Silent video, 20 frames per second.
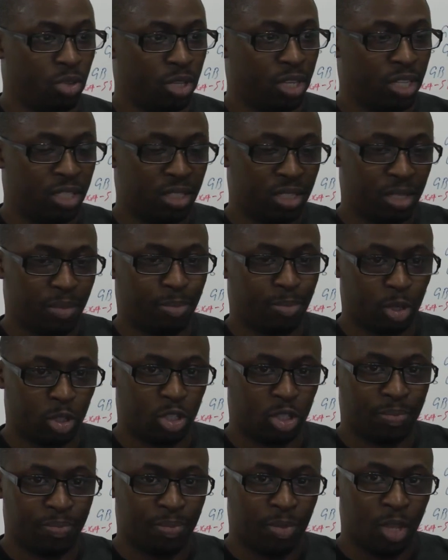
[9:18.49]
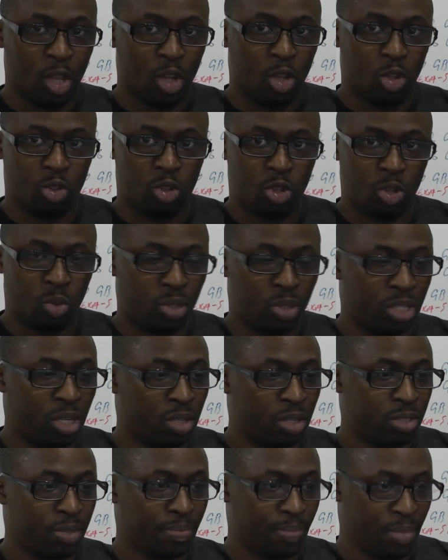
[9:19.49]
well, 2 things. The bottom
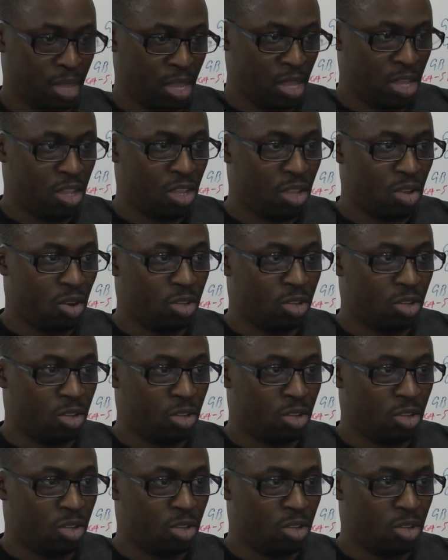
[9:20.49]
2 windows.